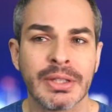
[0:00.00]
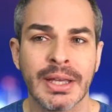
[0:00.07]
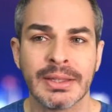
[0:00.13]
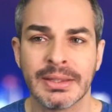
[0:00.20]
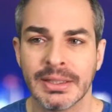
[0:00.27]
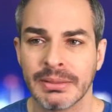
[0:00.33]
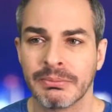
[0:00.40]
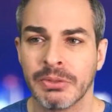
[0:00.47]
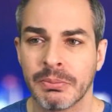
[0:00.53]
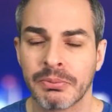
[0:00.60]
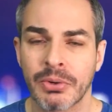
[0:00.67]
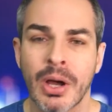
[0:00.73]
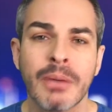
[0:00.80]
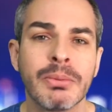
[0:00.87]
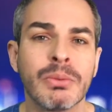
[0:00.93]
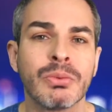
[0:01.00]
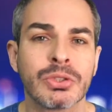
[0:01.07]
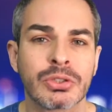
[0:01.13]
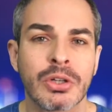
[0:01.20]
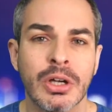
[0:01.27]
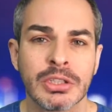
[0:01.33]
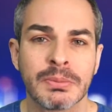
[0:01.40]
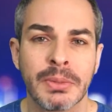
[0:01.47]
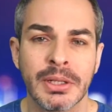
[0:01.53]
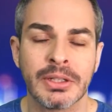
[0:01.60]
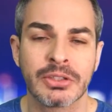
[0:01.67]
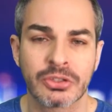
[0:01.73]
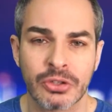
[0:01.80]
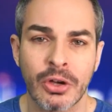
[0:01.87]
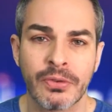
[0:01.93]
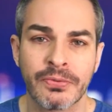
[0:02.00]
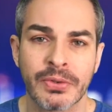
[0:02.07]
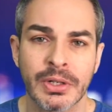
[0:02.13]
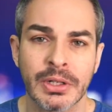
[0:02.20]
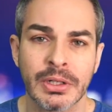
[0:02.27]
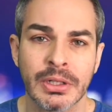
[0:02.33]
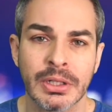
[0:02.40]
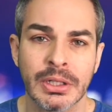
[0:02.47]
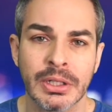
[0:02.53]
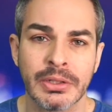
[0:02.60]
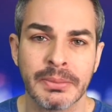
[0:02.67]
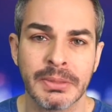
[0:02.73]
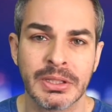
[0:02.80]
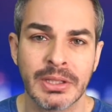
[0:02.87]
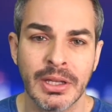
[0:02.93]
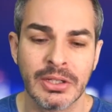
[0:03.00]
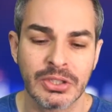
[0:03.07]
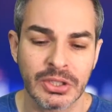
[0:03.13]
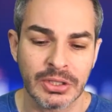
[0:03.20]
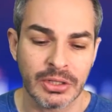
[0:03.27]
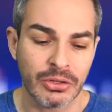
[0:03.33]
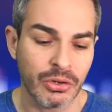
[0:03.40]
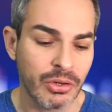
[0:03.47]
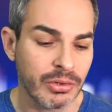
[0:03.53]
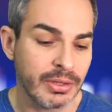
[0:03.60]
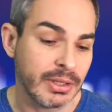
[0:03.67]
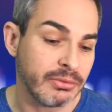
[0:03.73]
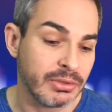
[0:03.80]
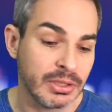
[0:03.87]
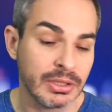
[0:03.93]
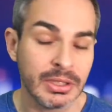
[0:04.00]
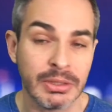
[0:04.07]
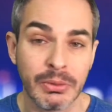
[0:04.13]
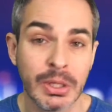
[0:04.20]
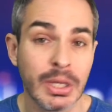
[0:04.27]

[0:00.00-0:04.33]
that the problem was caused by the software limitation and all, they really,